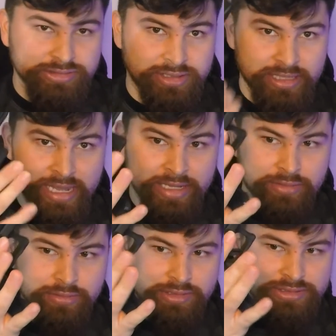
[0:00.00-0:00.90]
The
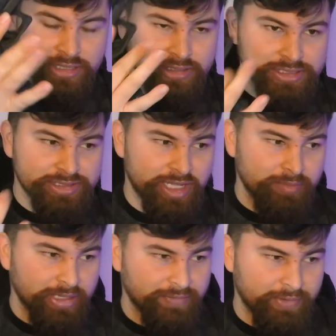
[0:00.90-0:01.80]
angle is not the same.
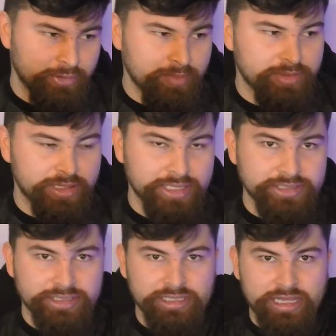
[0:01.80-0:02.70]
Like if I grab the
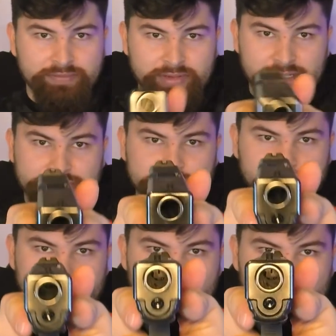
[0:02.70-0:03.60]
1911, I
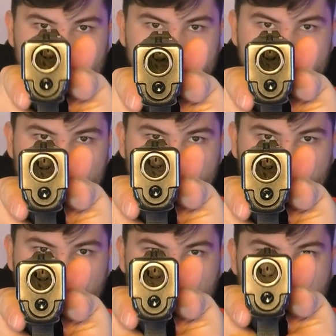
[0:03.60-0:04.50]
swear to God, it comes
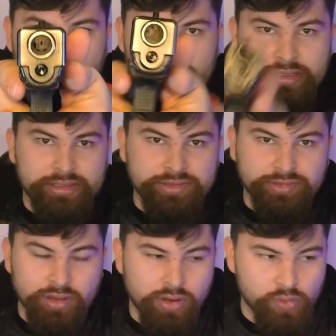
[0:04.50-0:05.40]
up and it is
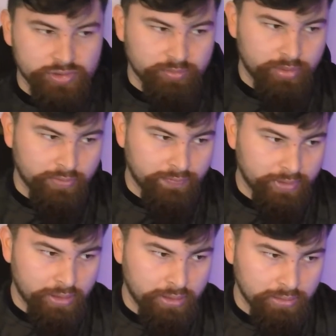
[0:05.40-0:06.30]
always
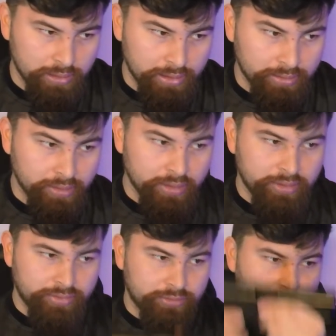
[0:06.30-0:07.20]
perfect online. The grip